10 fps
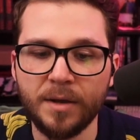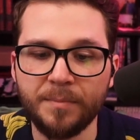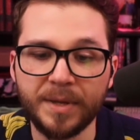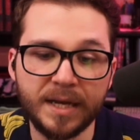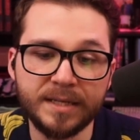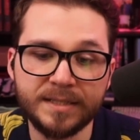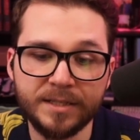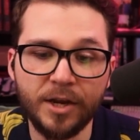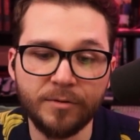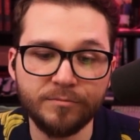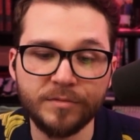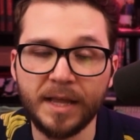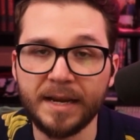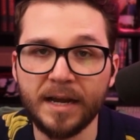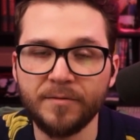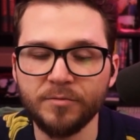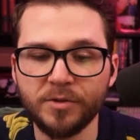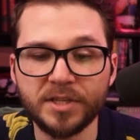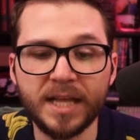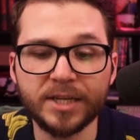because, you know, light novel.
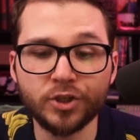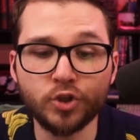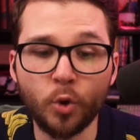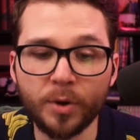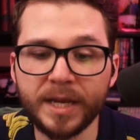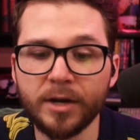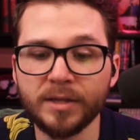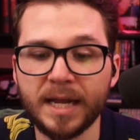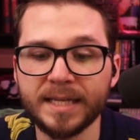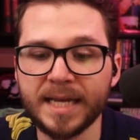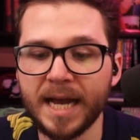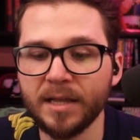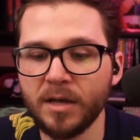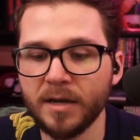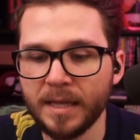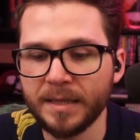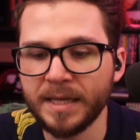There's a lot of story here, a lot of dialogue.